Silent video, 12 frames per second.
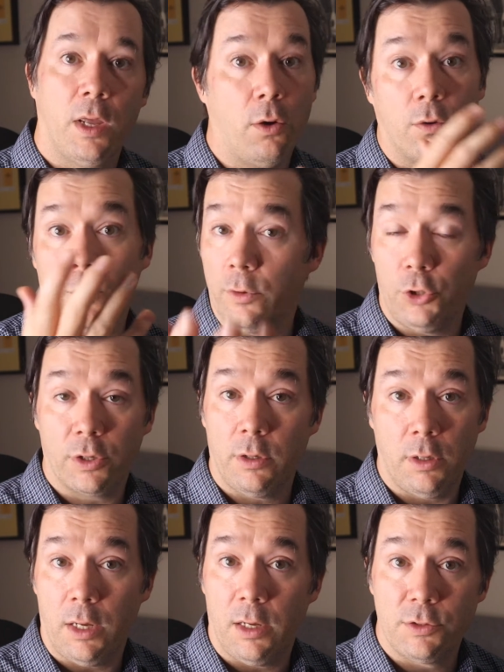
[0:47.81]
or we look
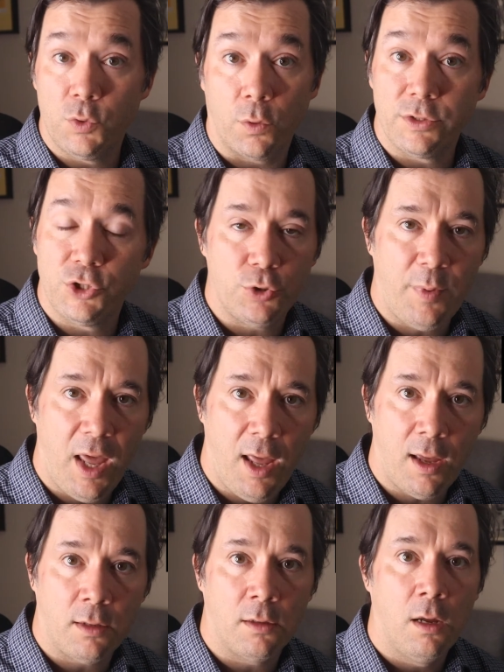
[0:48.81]
towards
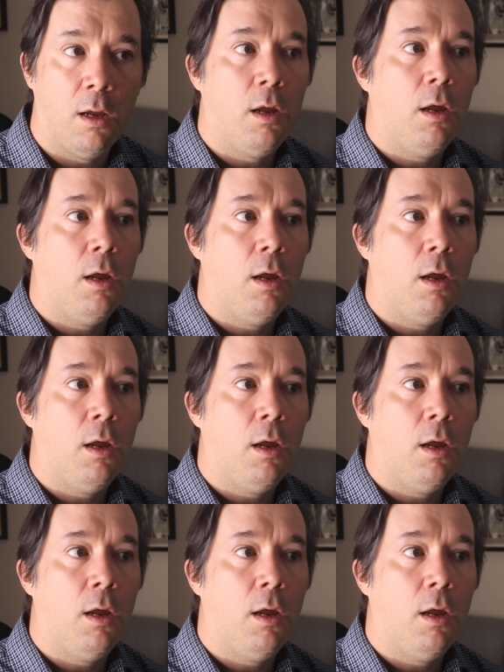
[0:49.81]
Japan,